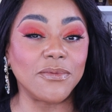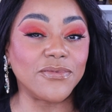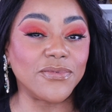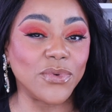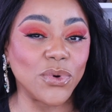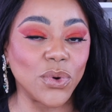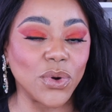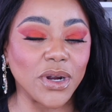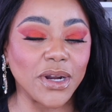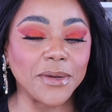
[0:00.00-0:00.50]

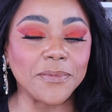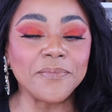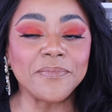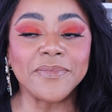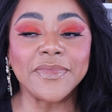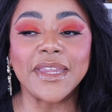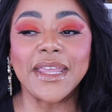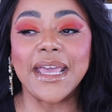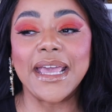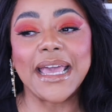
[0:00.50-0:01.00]
Ford.
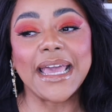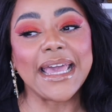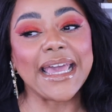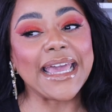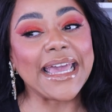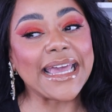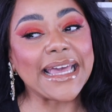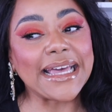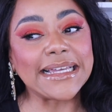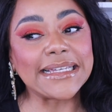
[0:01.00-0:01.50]

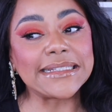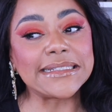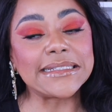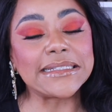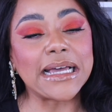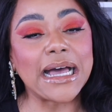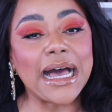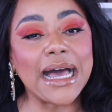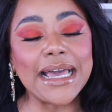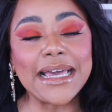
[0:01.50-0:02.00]
And
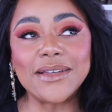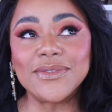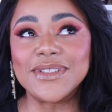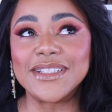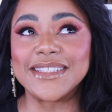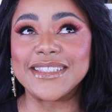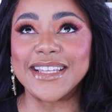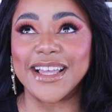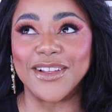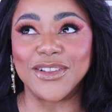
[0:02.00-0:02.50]
I have
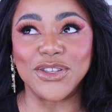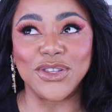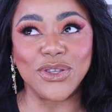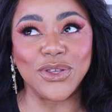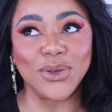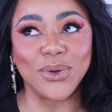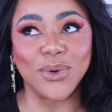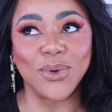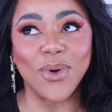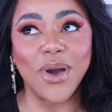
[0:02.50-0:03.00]
to tell
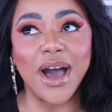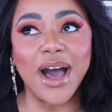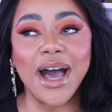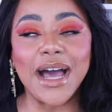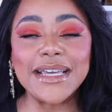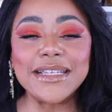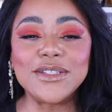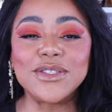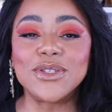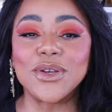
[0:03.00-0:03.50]
you,
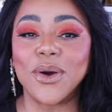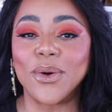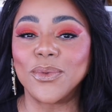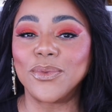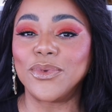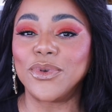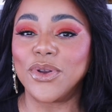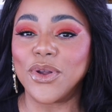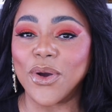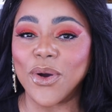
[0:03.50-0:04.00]
I don't
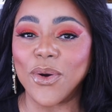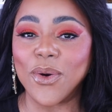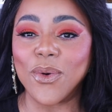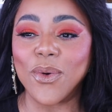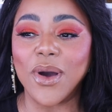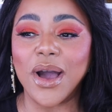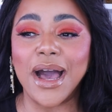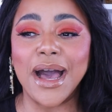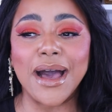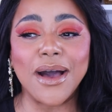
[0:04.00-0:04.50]

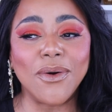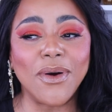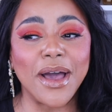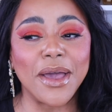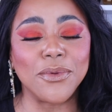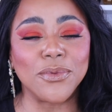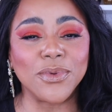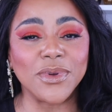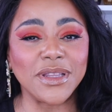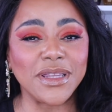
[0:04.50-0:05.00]
know how
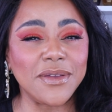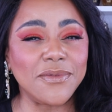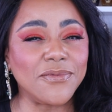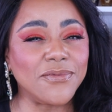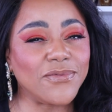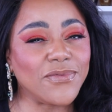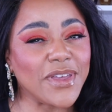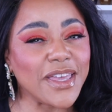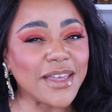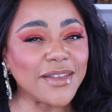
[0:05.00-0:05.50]
I really
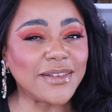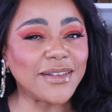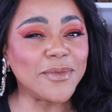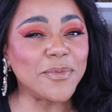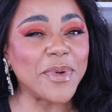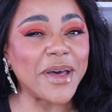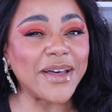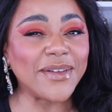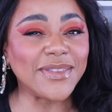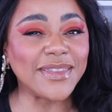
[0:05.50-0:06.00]
feel
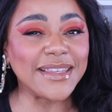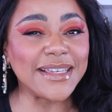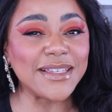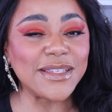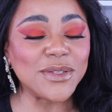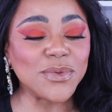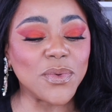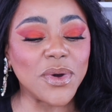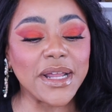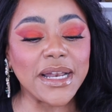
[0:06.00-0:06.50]
about
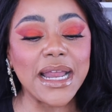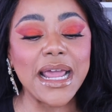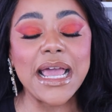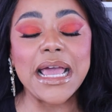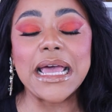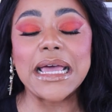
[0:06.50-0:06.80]
this one.